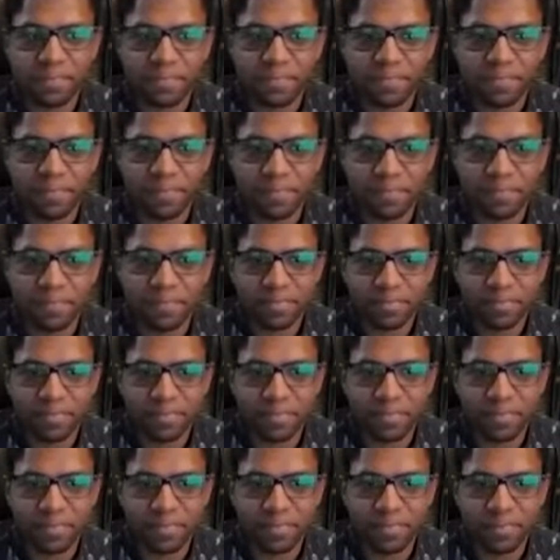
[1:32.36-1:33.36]

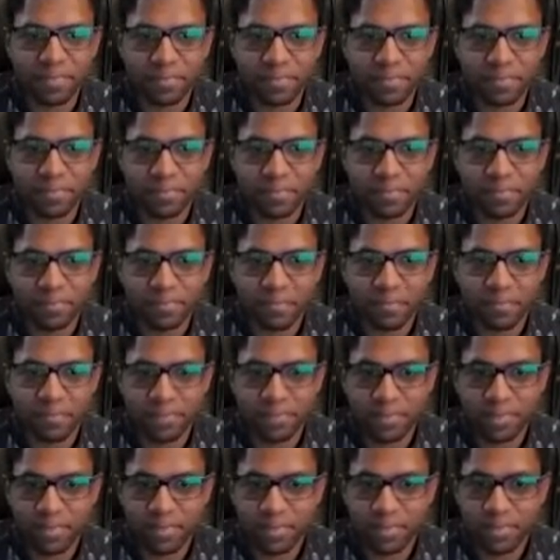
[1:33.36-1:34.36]

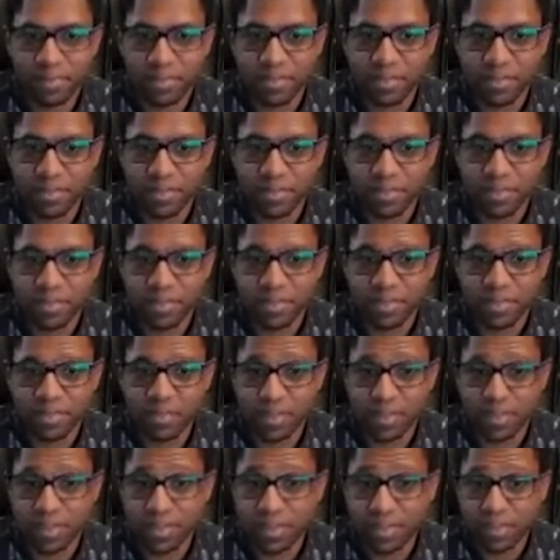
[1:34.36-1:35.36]

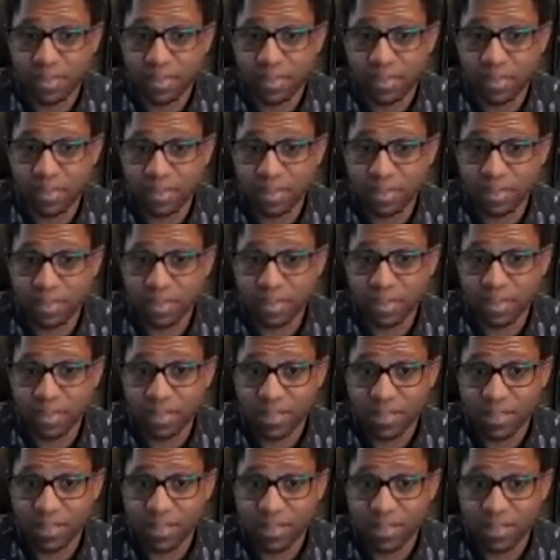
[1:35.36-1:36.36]

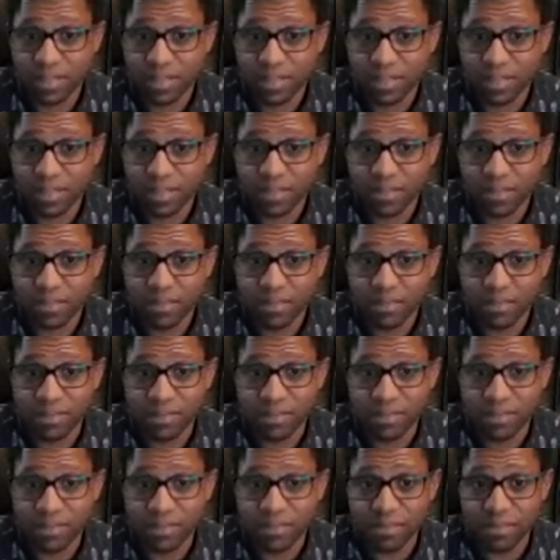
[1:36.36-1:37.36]

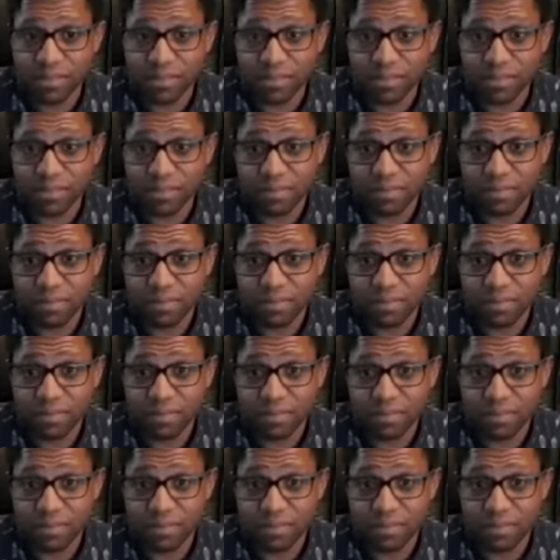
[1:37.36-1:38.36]

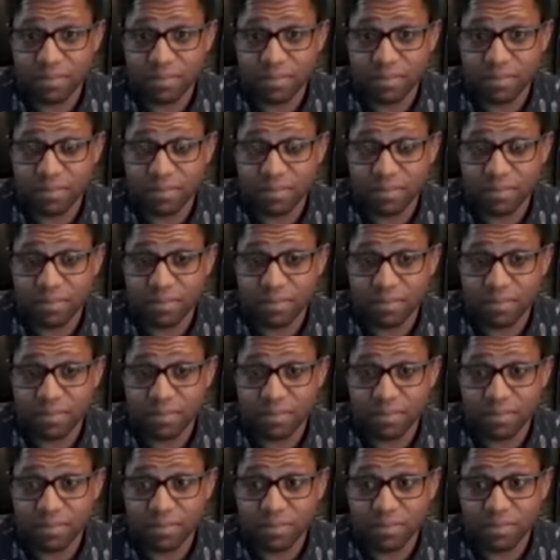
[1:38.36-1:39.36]

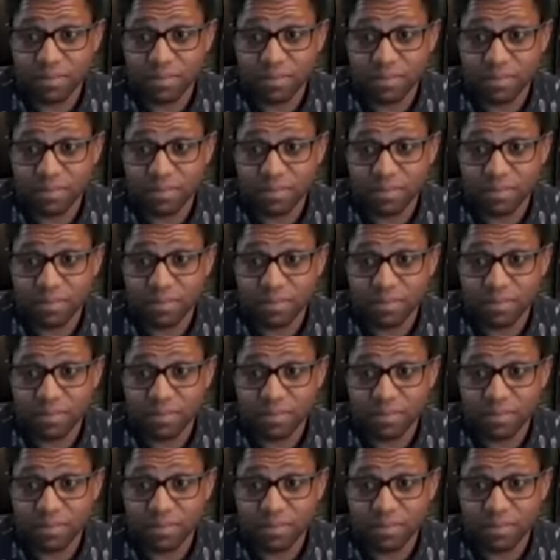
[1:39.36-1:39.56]
(silent)